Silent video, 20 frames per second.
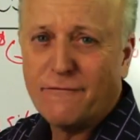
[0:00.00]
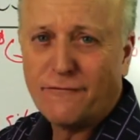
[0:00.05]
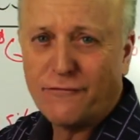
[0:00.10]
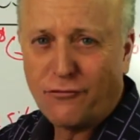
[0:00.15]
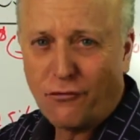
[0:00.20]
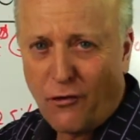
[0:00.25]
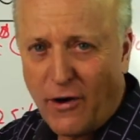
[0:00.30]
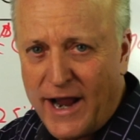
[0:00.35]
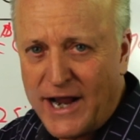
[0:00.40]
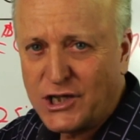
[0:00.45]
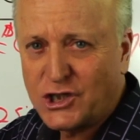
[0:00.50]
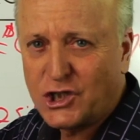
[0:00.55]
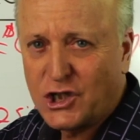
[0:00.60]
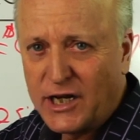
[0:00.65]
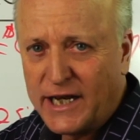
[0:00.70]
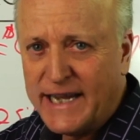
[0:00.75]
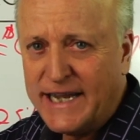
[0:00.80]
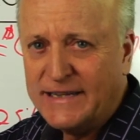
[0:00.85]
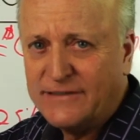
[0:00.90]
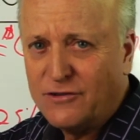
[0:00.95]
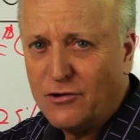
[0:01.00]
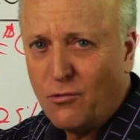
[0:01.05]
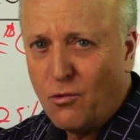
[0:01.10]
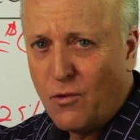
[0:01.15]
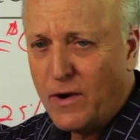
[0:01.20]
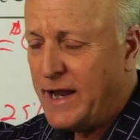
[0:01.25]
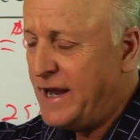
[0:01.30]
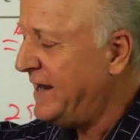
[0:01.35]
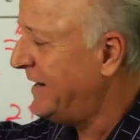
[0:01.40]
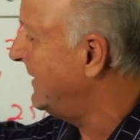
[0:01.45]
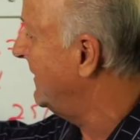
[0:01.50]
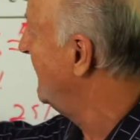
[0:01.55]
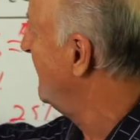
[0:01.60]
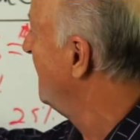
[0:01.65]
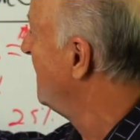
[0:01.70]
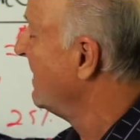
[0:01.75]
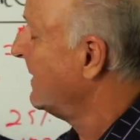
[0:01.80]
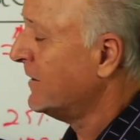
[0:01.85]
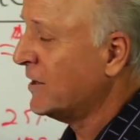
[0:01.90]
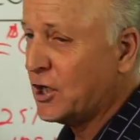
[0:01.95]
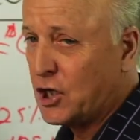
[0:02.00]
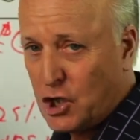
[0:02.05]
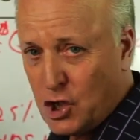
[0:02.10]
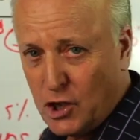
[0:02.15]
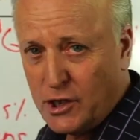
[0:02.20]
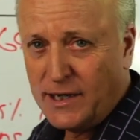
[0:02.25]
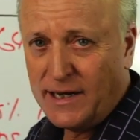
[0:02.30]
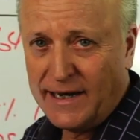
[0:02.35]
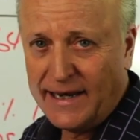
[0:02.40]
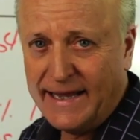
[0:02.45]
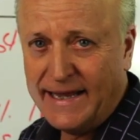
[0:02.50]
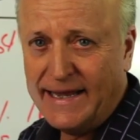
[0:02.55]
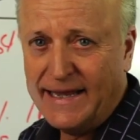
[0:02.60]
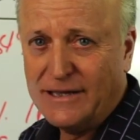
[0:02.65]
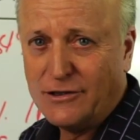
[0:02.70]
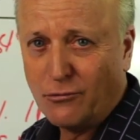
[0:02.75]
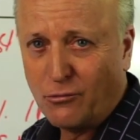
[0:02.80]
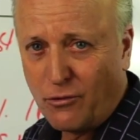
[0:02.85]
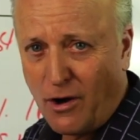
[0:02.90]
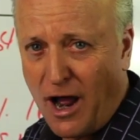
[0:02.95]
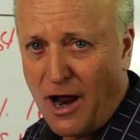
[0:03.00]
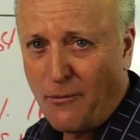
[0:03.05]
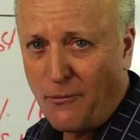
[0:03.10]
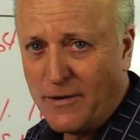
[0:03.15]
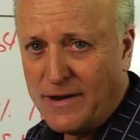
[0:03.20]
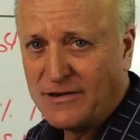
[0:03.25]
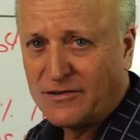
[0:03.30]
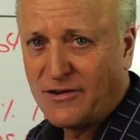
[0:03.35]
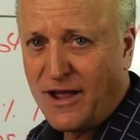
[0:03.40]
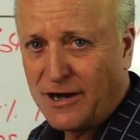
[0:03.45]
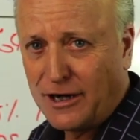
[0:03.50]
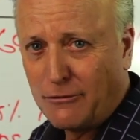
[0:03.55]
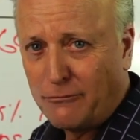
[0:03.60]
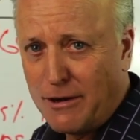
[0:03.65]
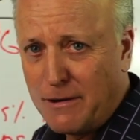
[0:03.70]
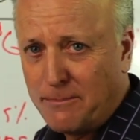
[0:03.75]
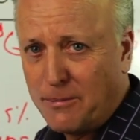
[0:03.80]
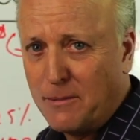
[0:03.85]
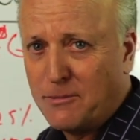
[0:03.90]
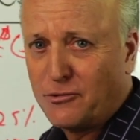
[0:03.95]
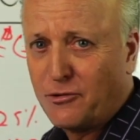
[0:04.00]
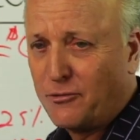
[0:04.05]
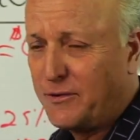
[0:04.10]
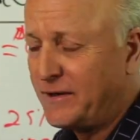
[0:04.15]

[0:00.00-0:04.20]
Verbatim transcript: fresh leads a week, good leads, not recycled, repurposed, or